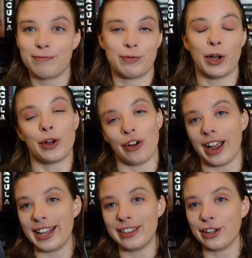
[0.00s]
they're
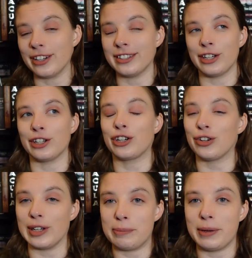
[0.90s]
great. They're
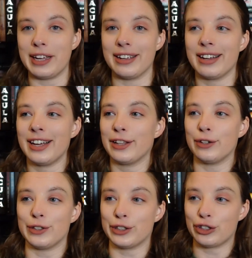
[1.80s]
creepy,
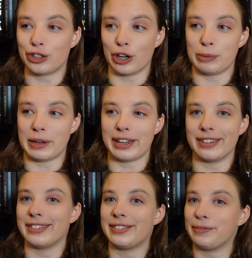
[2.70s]
they're
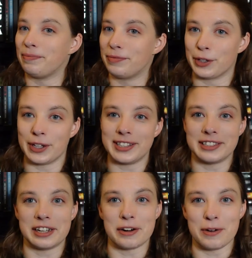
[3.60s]
disturbing, they're easy
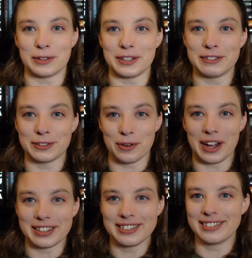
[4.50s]
to get a hold of as
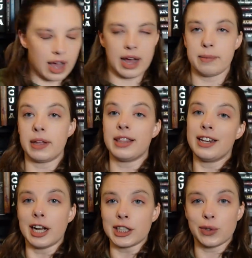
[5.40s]
well.
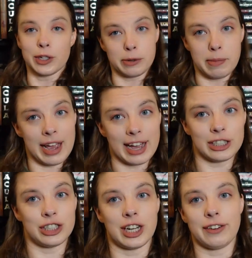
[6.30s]
The next one you may
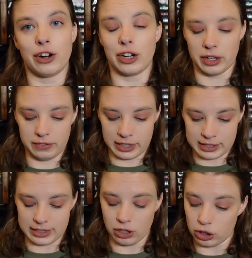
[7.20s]
actually not have heard of,
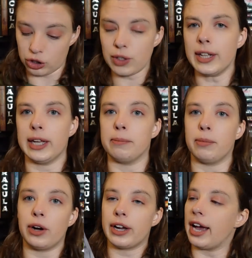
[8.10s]
it's an Australian
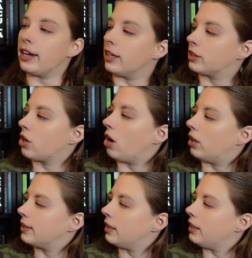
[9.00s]
book, and it's
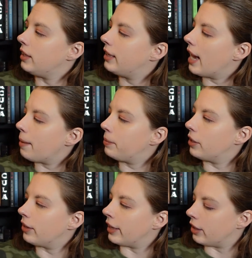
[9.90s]
called Gap
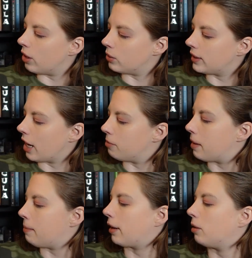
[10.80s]
Year in Ghost Town
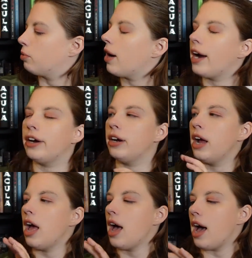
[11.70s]
by Michael Pryor.
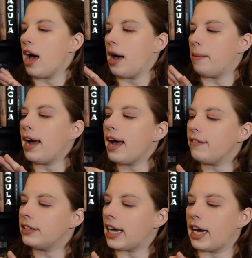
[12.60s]
I
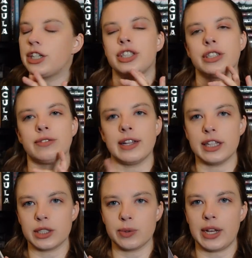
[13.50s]
haven't actually read
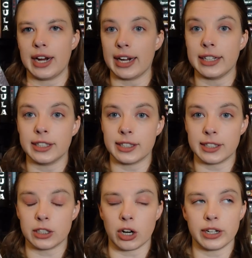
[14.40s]
this one yet. I did
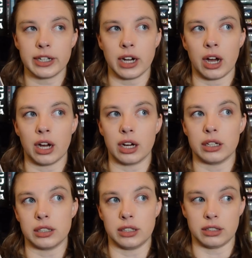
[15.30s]
start it
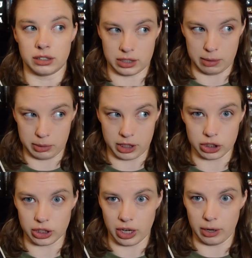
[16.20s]
a couple
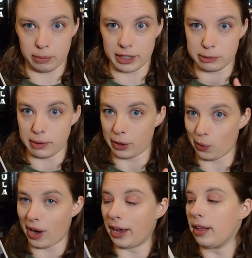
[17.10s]
years ago, but it's been
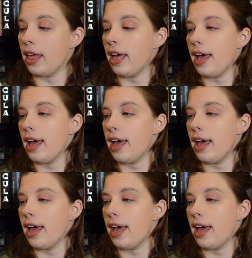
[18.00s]
a while.